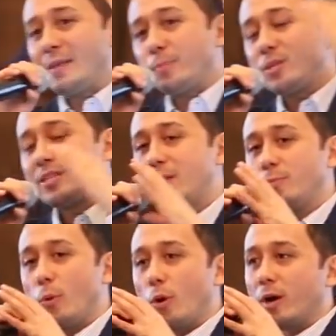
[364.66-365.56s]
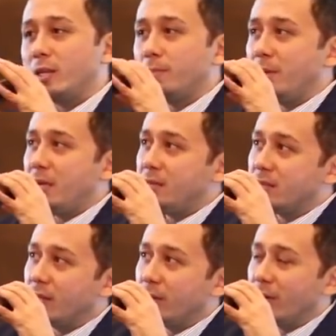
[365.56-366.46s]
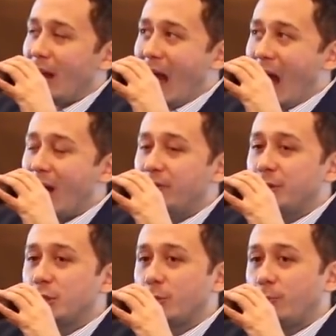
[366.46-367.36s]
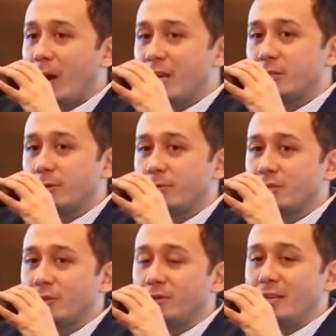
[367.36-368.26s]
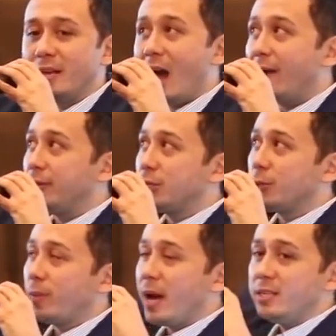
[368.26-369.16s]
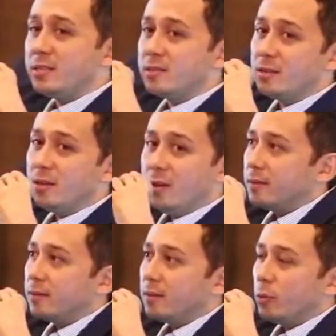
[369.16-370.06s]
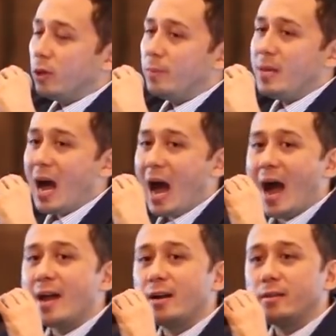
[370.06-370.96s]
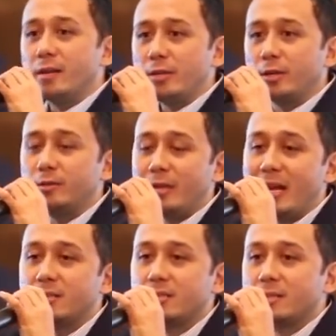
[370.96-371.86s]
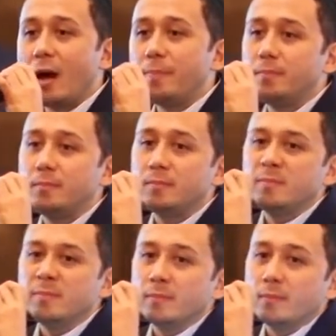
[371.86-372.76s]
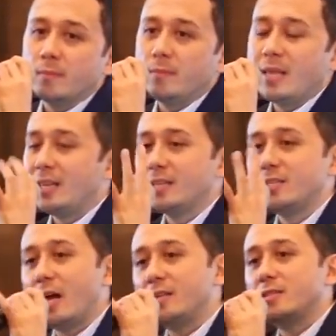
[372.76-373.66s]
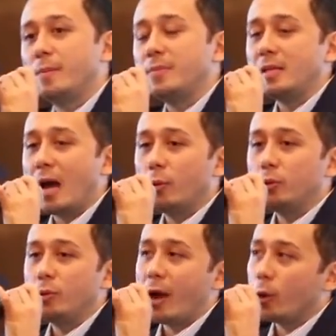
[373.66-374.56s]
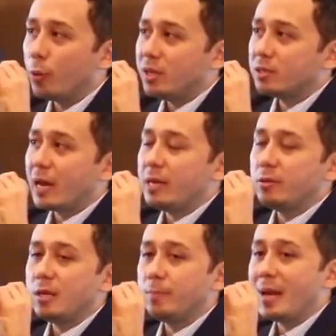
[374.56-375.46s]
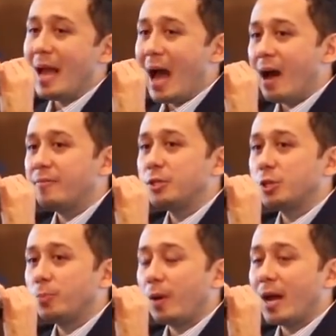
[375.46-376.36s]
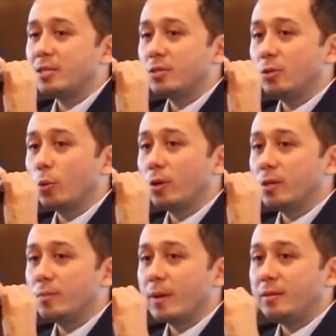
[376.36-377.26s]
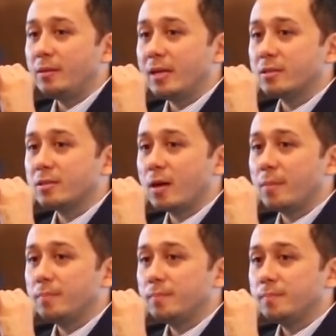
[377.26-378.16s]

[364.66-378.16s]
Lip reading: 10% more, it means that your average price, your resulting average price, will be higher than your trail stop. Then it's not something that I would do. I always try to keep my average price lower than my trail stop.